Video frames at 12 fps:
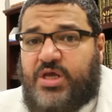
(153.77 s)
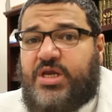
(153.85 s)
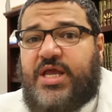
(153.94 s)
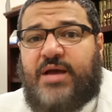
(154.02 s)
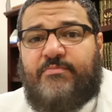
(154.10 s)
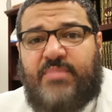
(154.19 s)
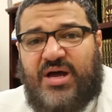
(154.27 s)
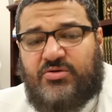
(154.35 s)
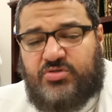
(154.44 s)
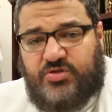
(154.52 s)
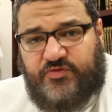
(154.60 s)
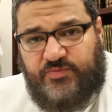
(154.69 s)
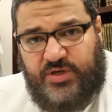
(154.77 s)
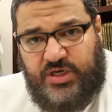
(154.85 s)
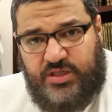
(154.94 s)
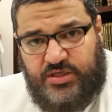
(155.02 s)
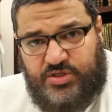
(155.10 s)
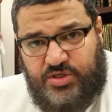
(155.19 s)
any amount of
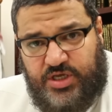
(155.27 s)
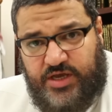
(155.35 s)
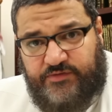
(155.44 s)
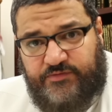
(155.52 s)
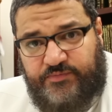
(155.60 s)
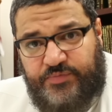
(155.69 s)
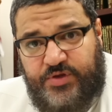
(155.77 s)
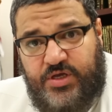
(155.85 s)
money that you give.